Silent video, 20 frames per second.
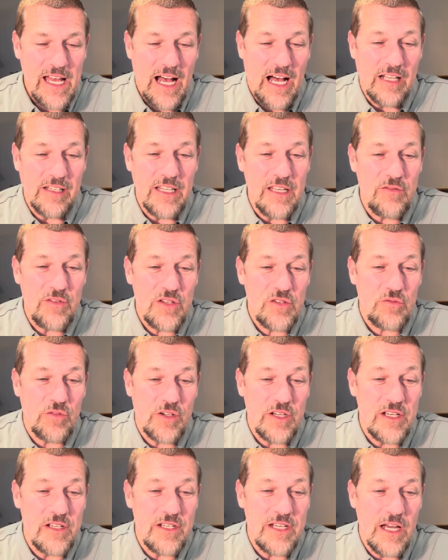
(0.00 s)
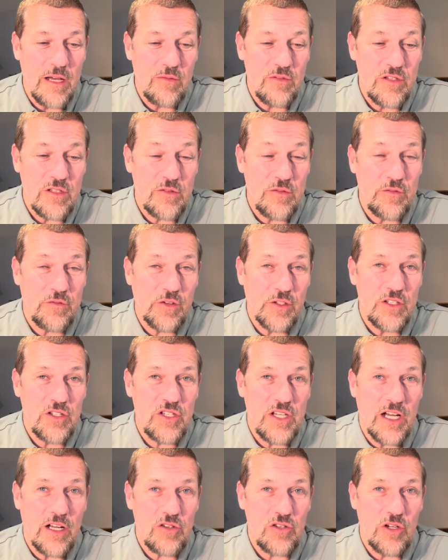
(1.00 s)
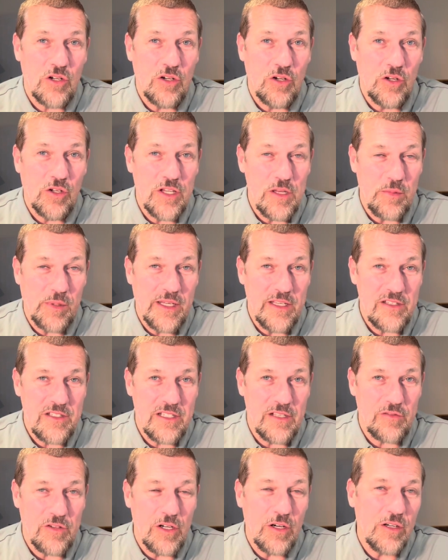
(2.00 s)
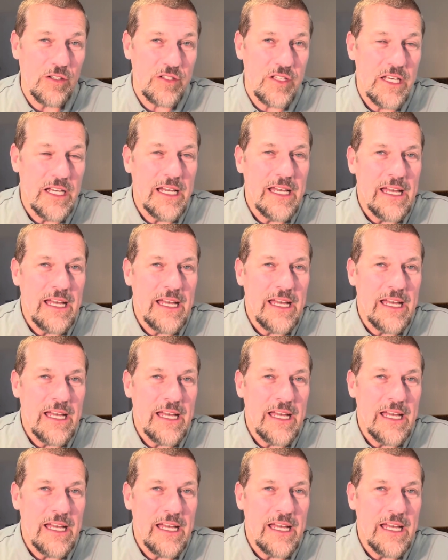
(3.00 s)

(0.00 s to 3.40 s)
I'll leave this running down to fully charge all the appliances I've got.